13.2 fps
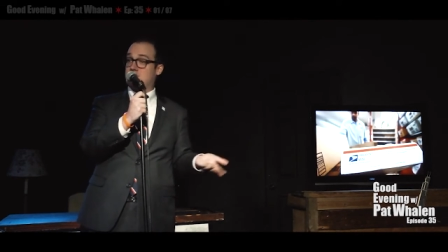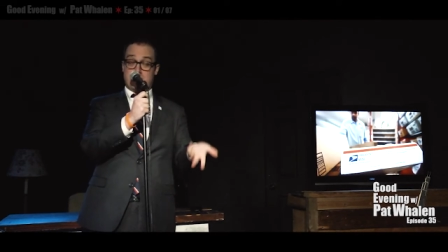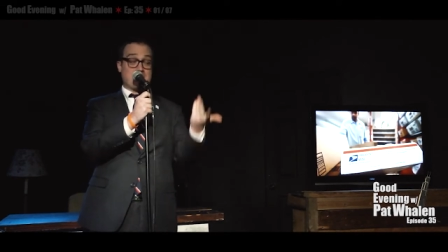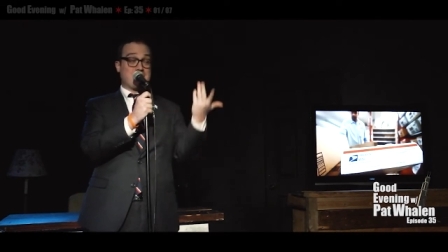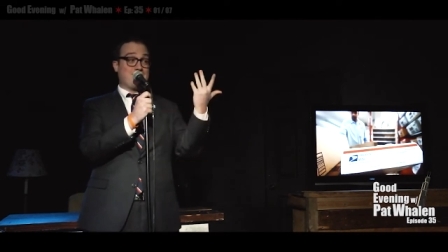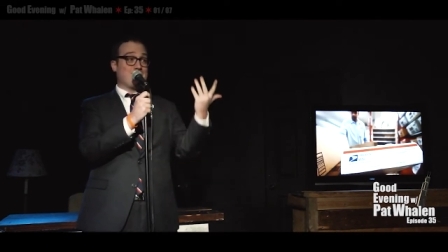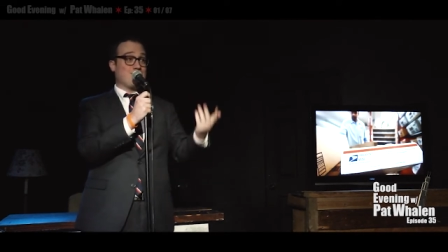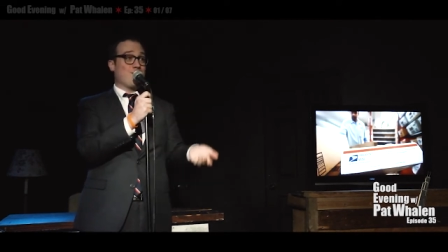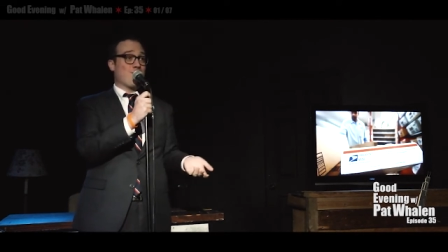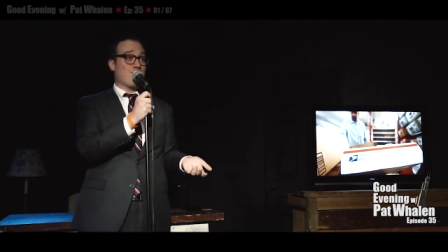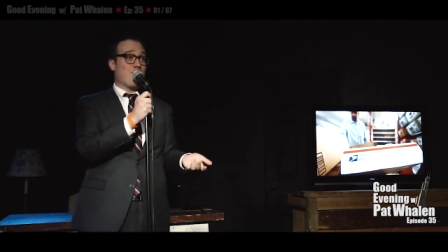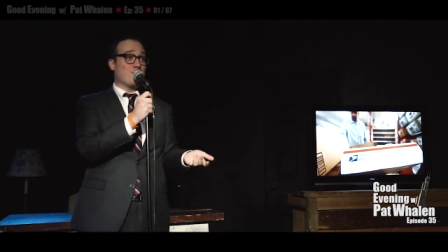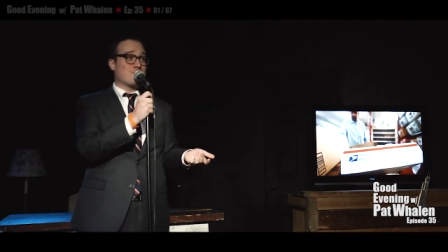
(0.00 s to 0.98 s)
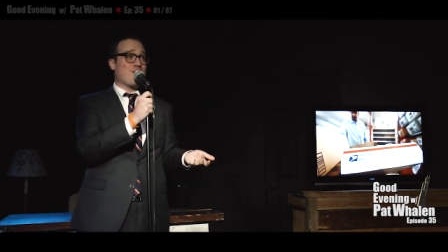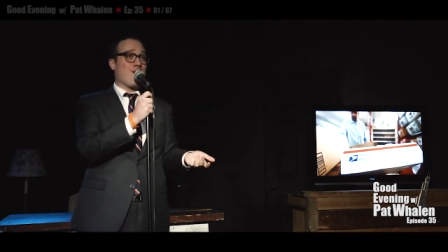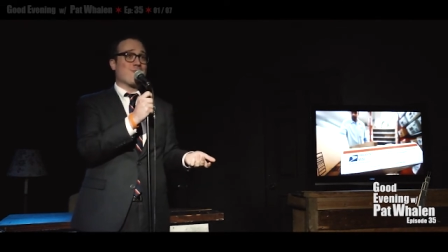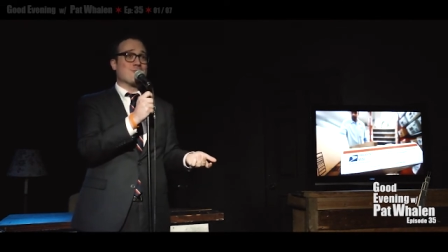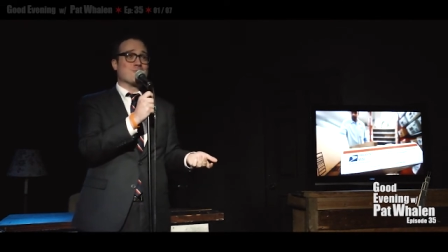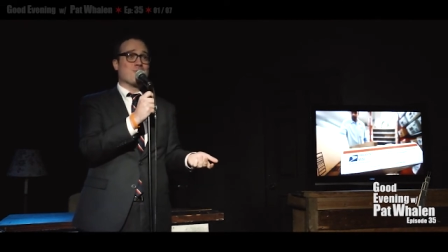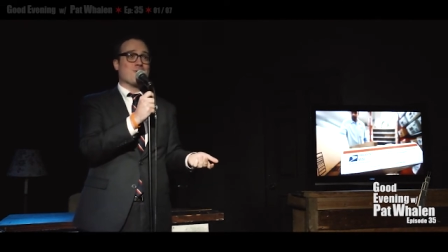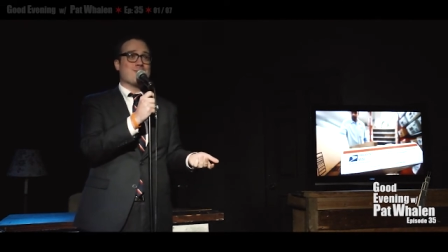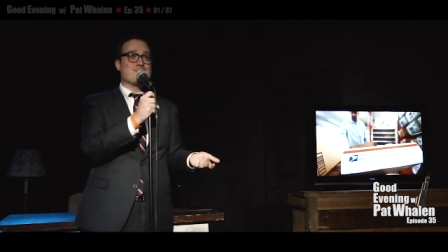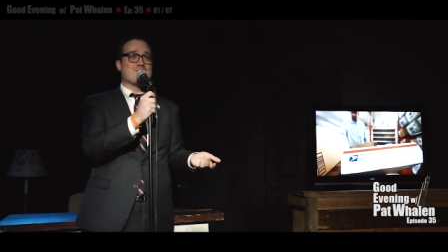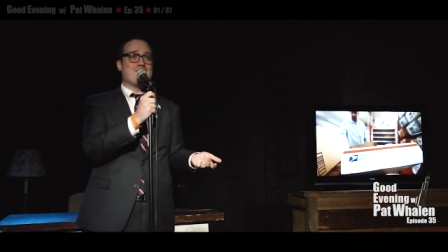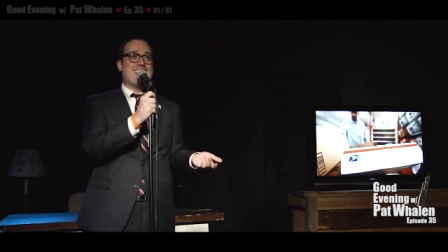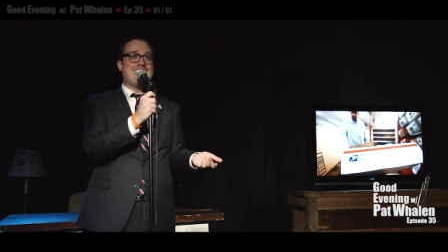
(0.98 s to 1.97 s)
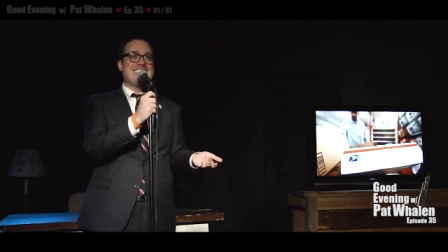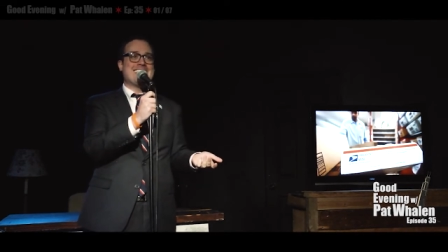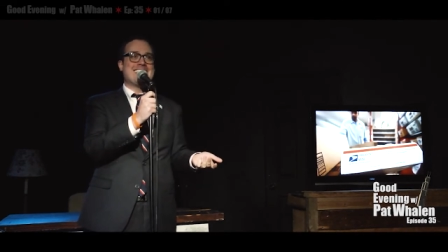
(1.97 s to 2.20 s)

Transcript: But it's good to know the post office works, right?